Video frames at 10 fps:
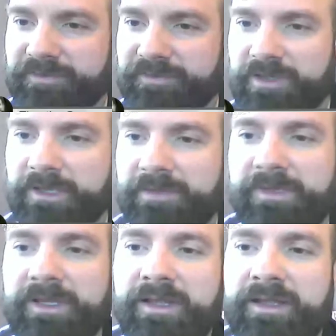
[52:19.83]
from
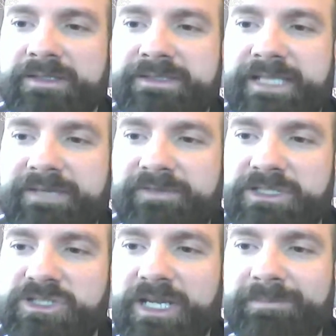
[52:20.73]

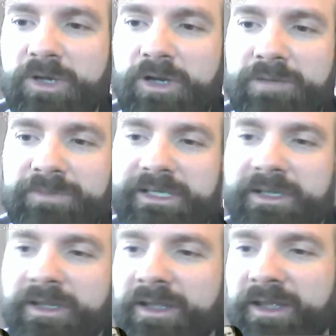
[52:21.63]
David J. Bauman
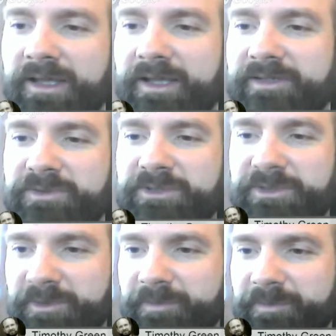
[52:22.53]
on
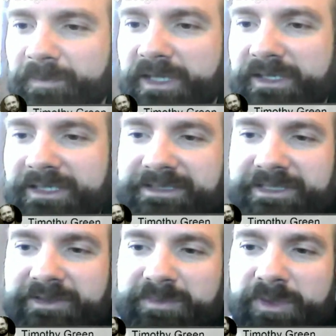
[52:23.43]
YouTube. He says
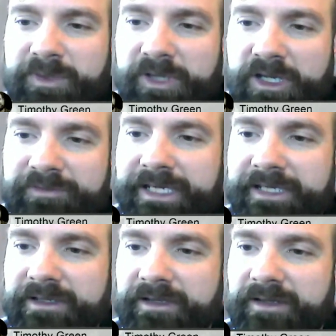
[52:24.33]
he was put off
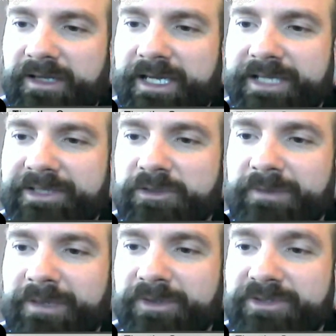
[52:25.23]
writing haiku
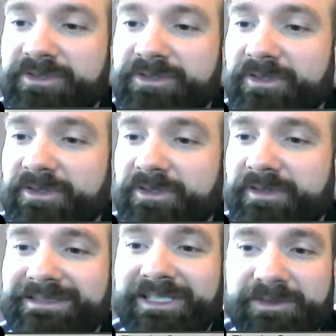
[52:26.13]
about personal things
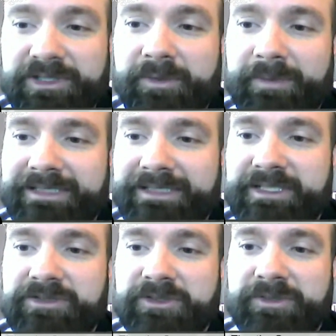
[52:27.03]
years ago by a
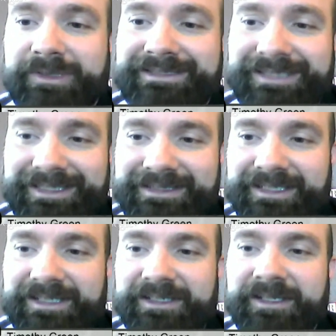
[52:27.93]
teacher who
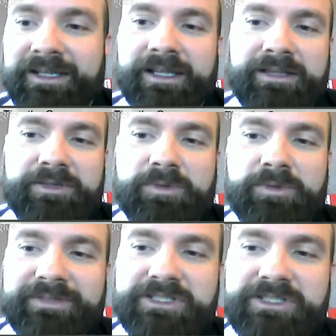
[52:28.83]
insisted that
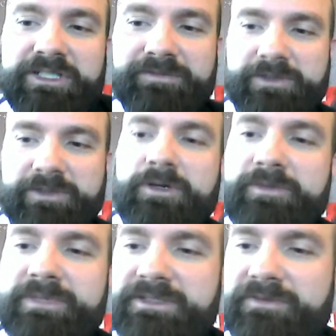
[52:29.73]
one of the chief
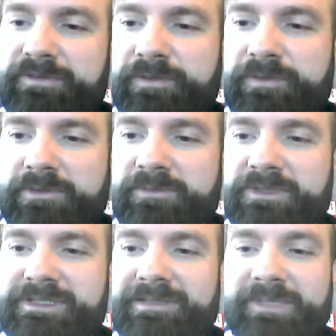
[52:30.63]
requirements of the form
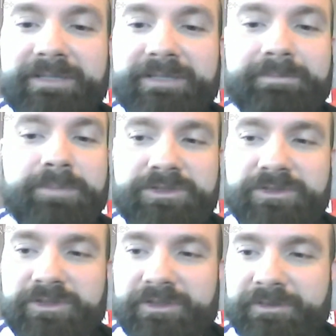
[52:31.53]
was that it be
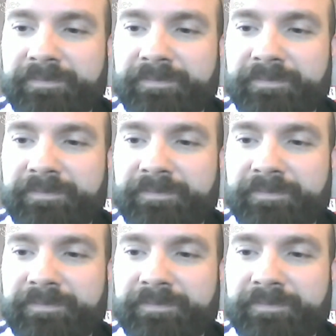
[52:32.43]
impersonal